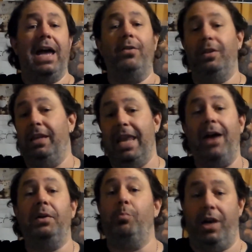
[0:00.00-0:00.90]
Now
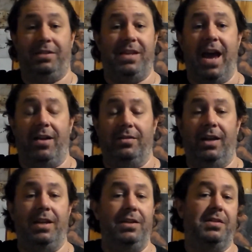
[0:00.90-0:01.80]
he breaks down,
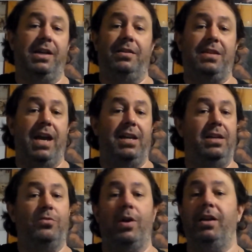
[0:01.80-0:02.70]
and he's like saying
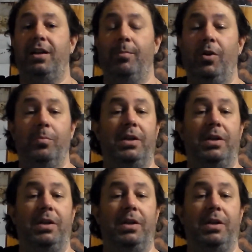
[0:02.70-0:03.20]
he's ready to come home,